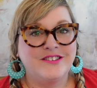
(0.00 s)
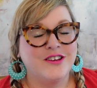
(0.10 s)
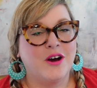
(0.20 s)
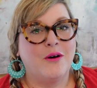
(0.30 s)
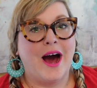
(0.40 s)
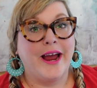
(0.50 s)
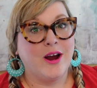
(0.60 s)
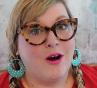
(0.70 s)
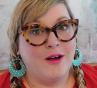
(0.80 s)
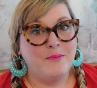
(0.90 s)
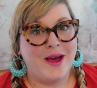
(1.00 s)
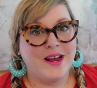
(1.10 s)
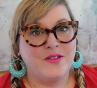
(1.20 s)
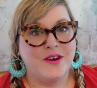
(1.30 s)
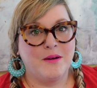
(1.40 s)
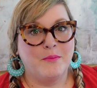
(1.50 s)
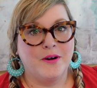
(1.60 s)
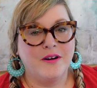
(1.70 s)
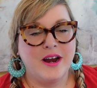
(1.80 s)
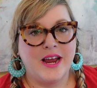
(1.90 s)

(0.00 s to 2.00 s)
So I called back the number